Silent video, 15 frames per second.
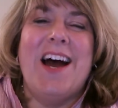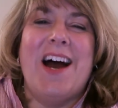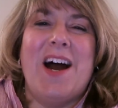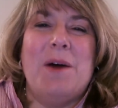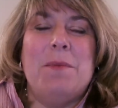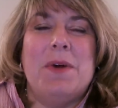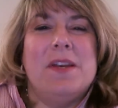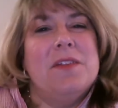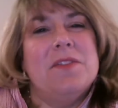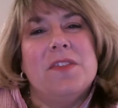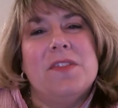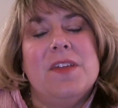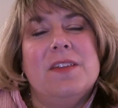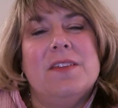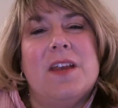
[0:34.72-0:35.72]
Another
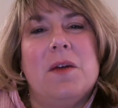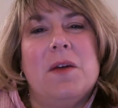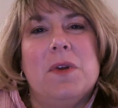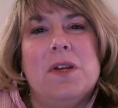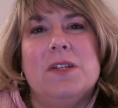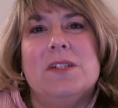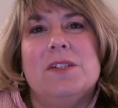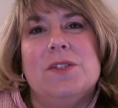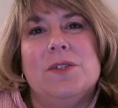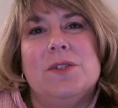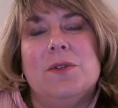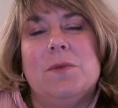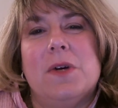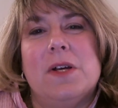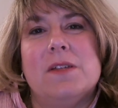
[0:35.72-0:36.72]
thing that I wanted to
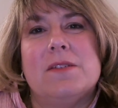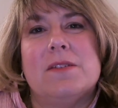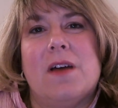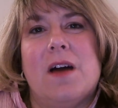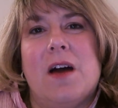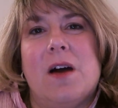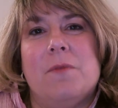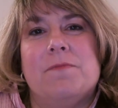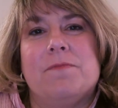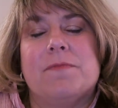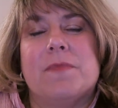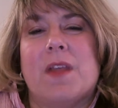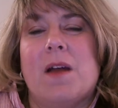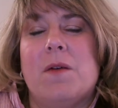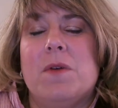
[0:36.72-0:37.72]
do was
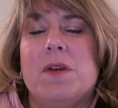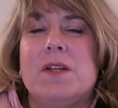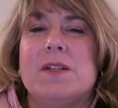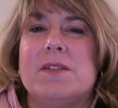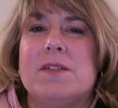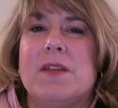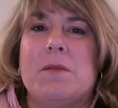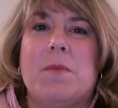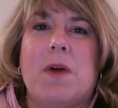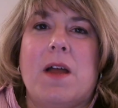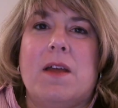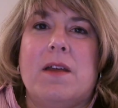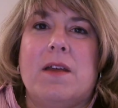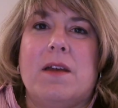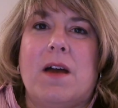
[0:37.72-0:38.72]
I wanted to send
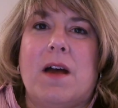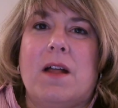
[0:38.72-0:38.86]
my